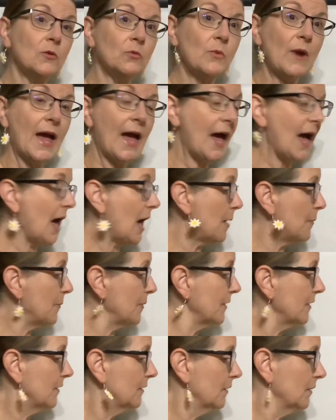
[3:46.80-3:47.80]
wrap,
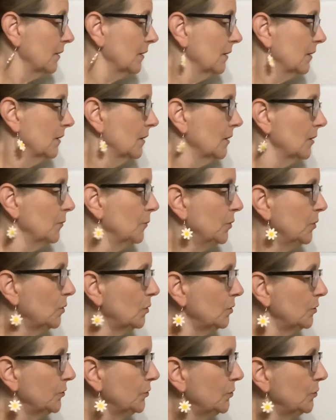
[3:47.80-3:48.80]

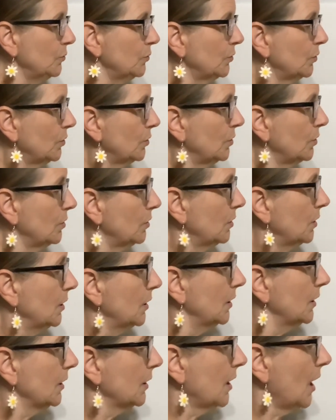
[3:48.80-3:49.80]
pool noodle,
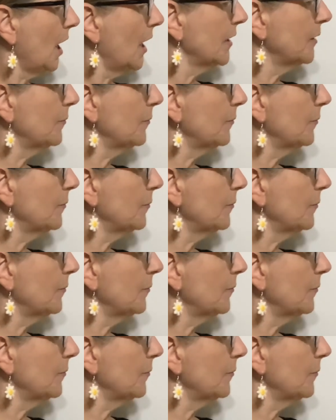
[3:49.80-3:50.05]
cotton